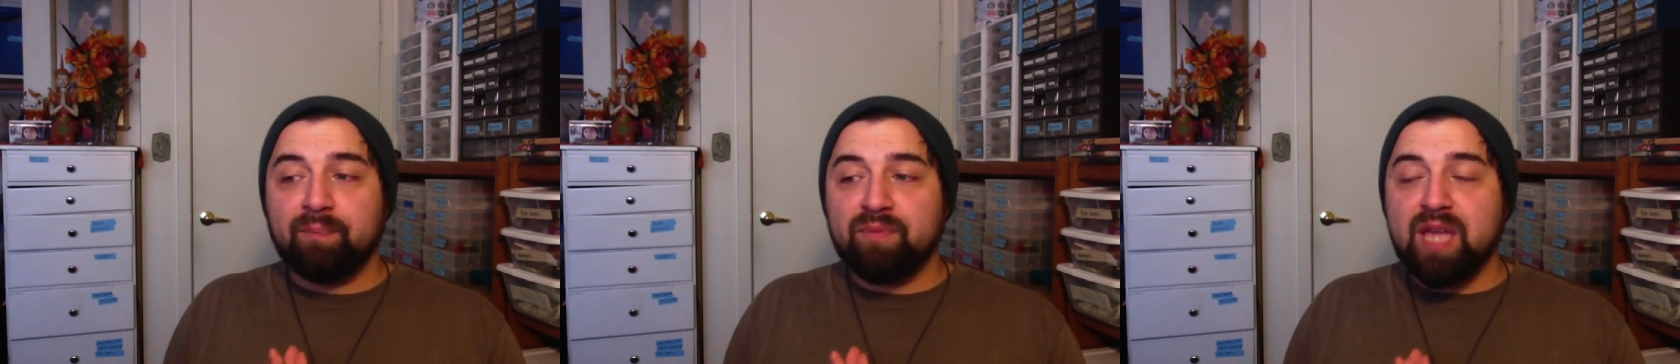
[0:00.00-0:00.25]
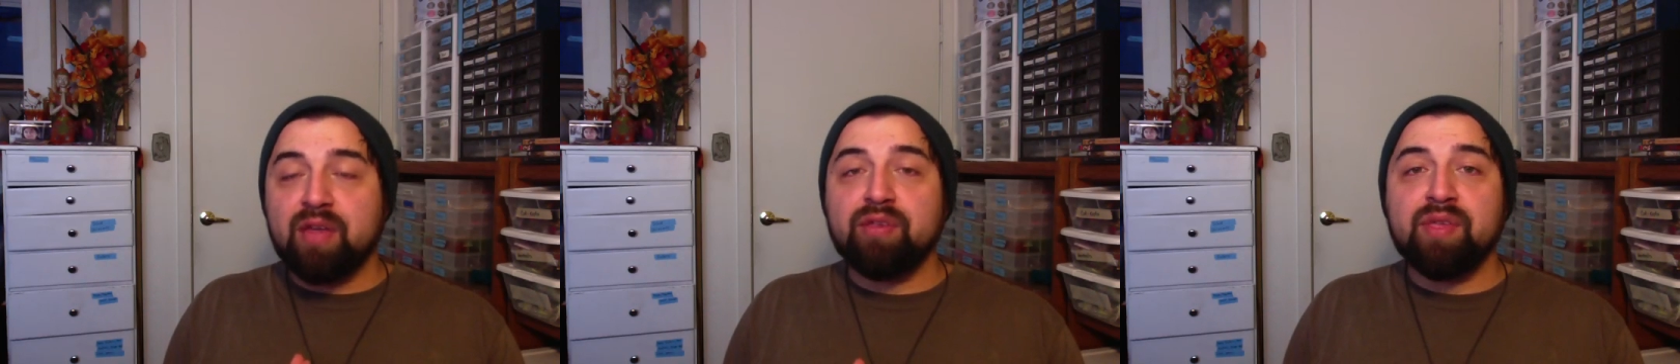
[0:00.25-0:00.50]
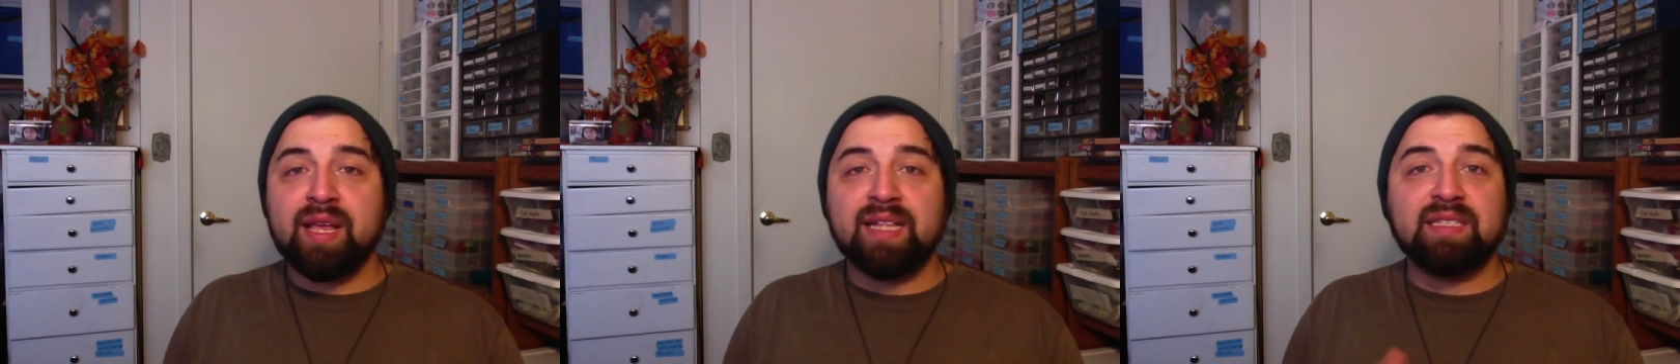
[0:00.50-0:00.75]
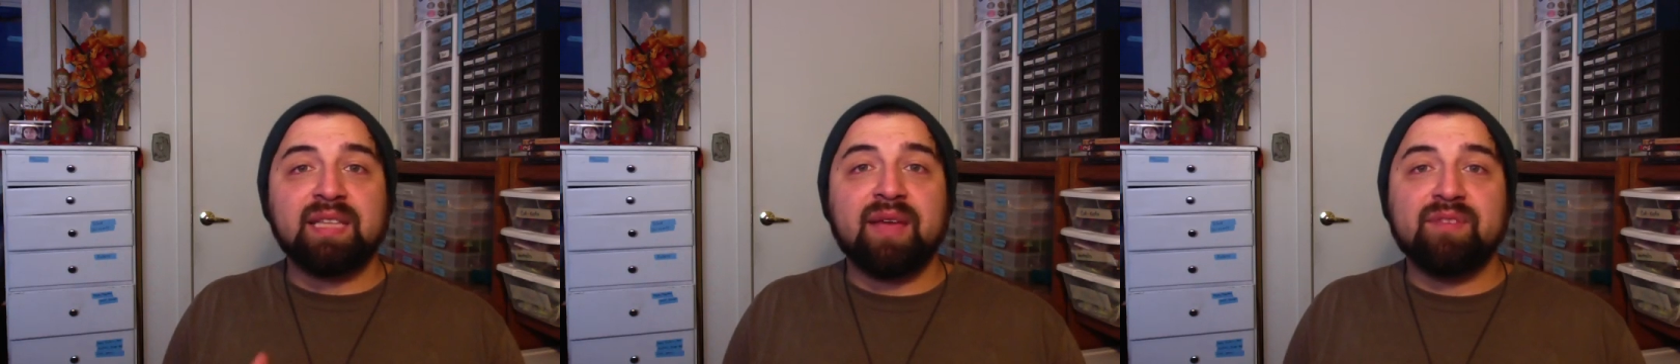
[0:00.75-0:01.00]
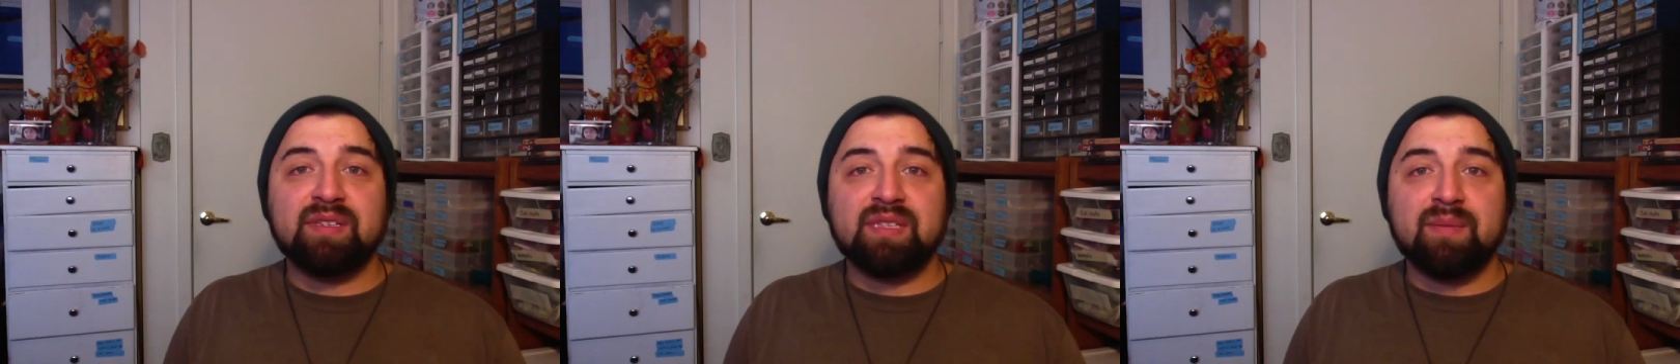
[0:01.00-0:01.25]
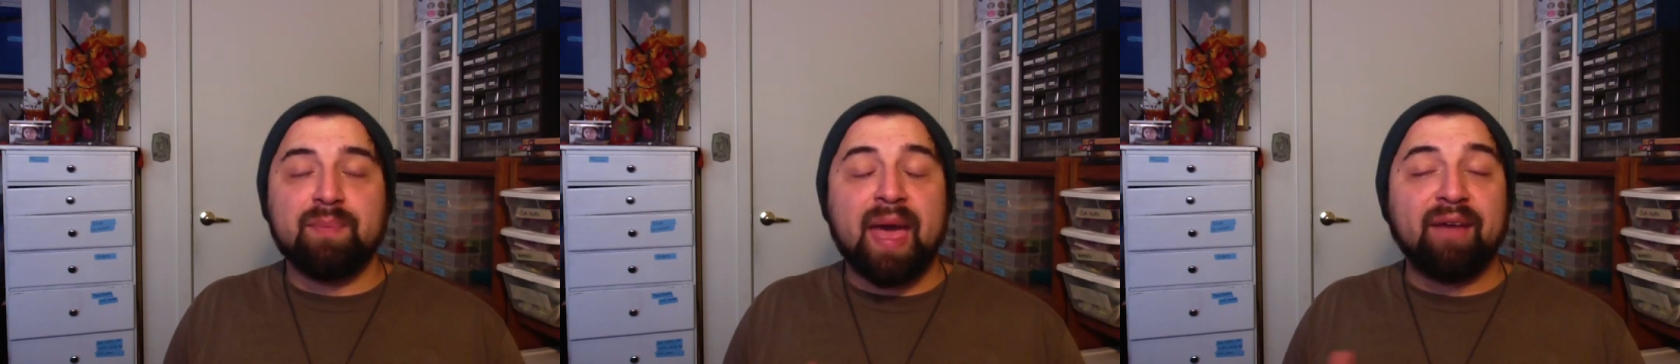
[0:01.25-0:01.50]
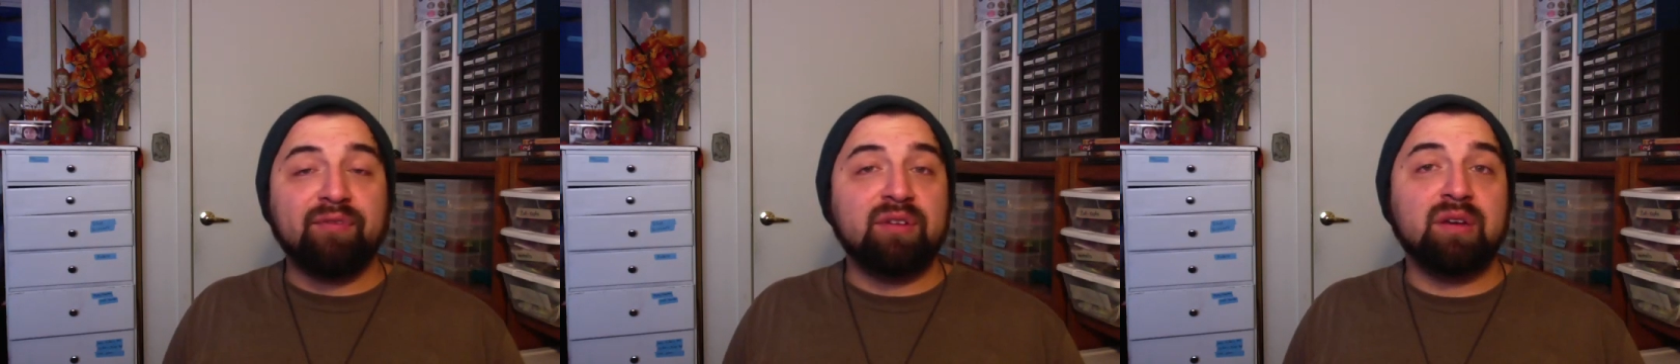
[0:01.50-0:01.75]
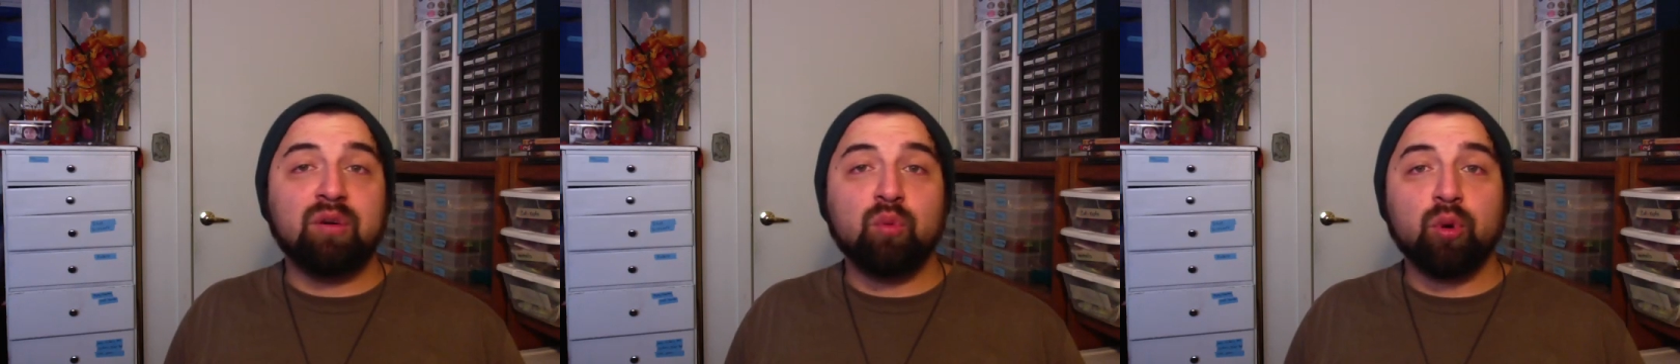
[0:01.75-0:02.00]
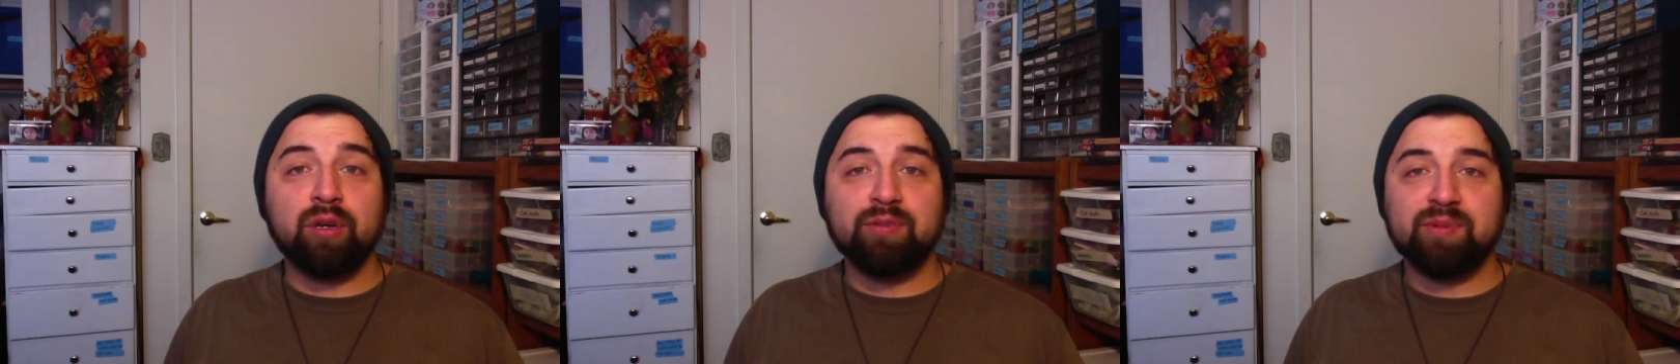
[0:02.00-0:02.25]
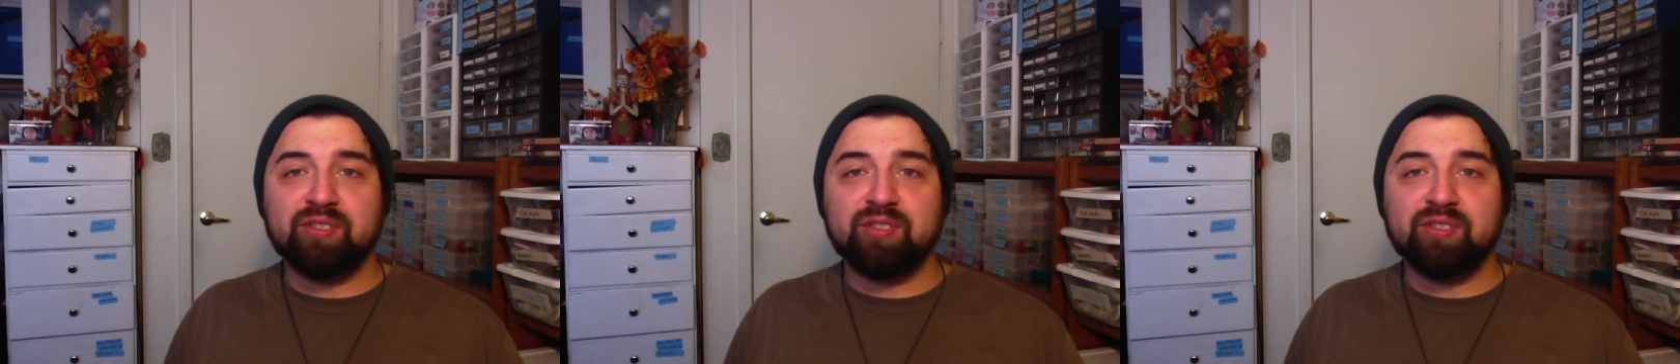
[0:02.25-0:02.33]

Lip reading: The other thing that's left is the BAFTA Awards,